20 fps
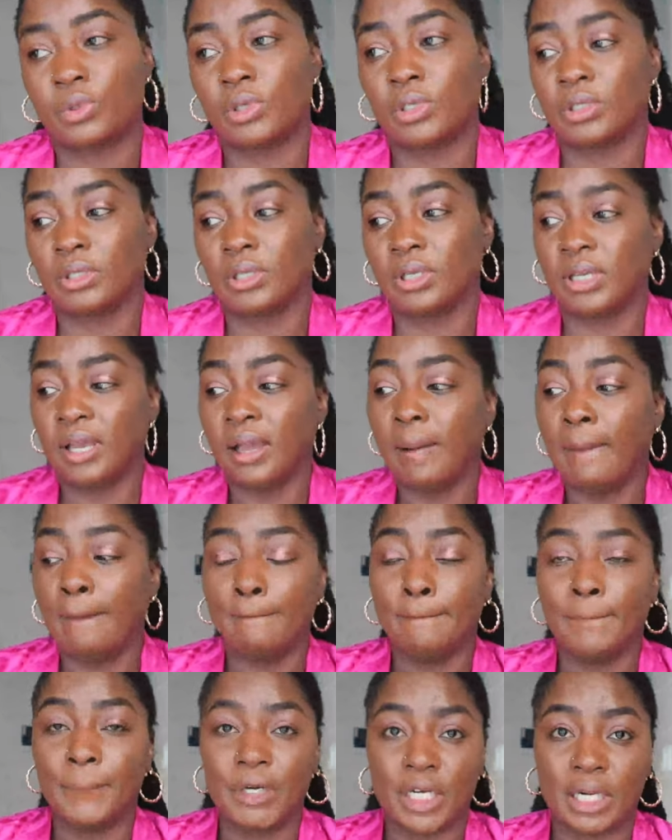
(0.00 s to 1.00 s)
won,
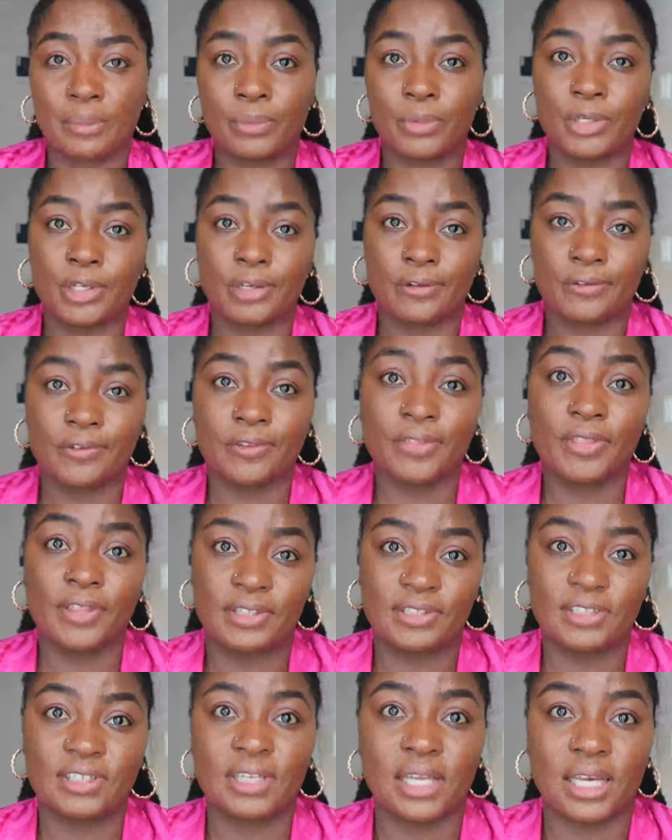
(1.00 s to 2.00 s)
but I bought it for
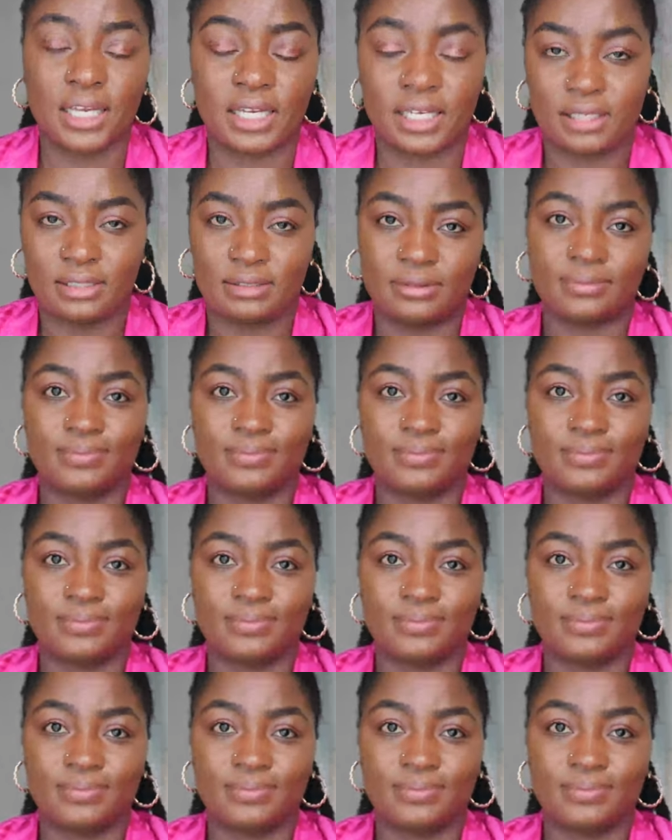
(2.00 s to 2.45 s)
39.